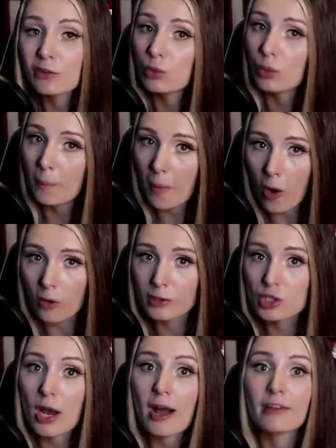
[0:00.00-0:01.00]
to
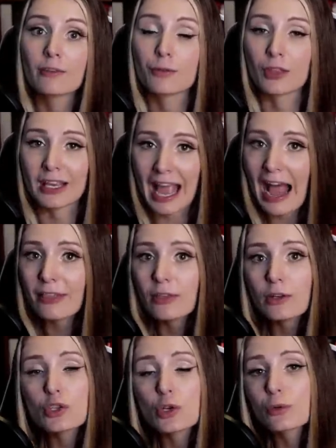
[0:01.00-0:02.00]
apologize for the
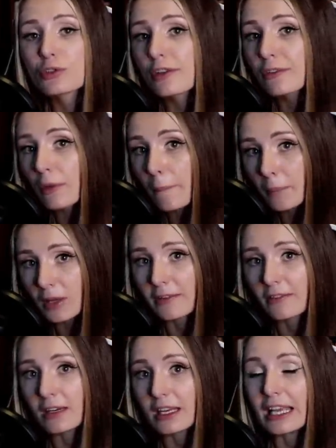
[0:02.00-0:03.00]
Catholic Church's
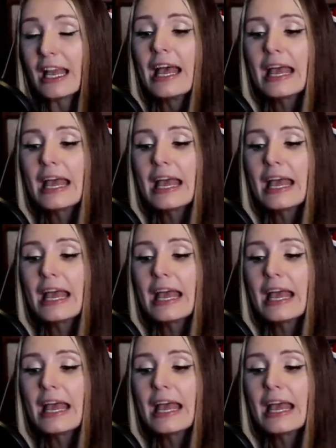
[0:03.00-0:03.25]
complicity